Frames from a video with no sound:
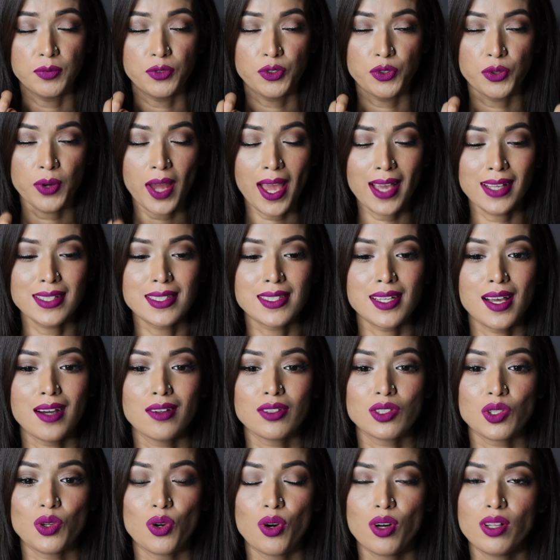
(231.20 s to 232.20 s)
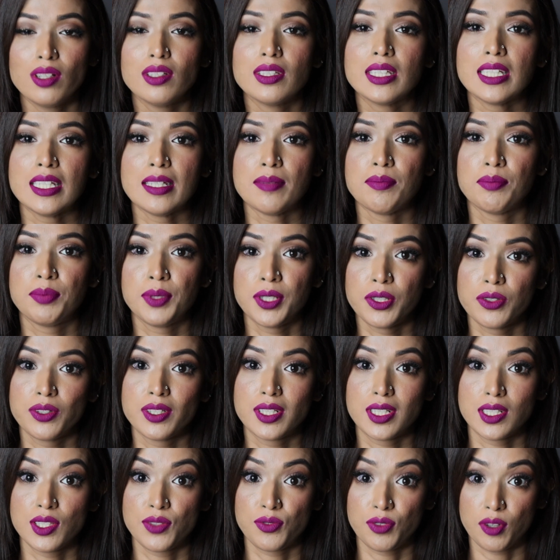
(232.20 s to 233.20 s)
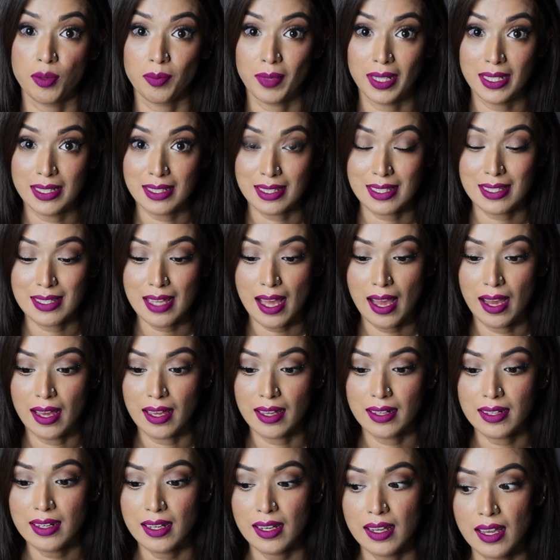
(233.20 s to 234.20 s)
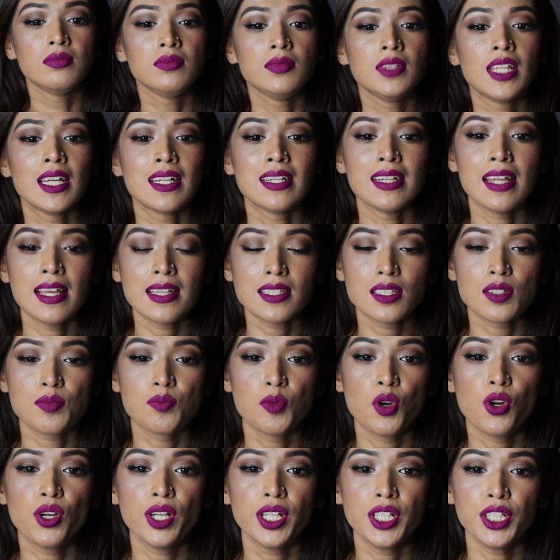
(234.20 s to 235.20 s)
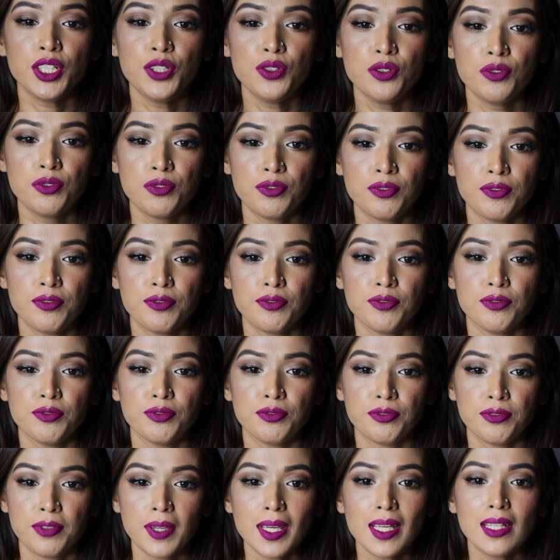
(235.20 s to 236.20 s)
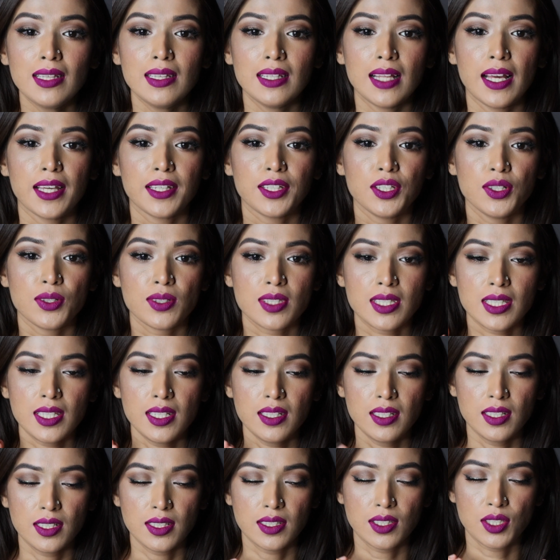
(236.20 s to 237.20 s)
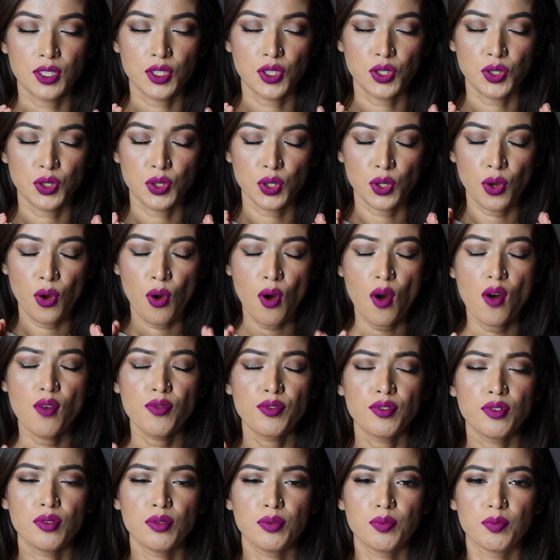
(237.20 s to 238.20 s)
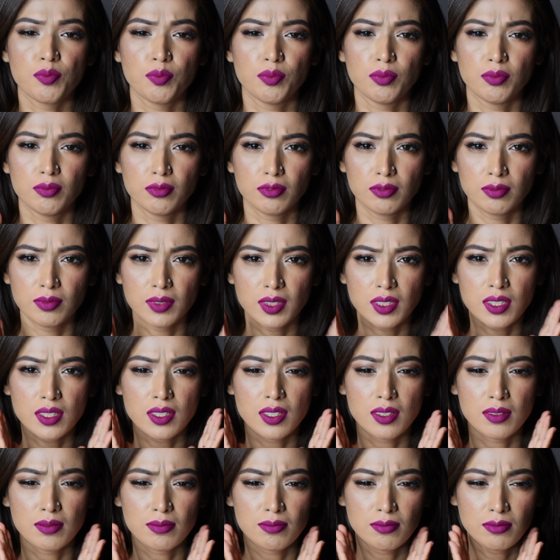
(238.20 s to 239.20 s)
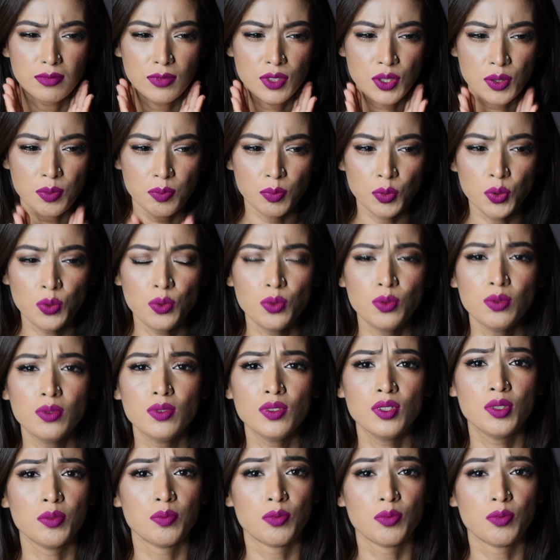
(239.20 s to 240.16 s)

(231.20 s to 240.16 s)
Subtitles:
drags out all the impurities from inside. The next morning you feel like your skin is soft, smooth,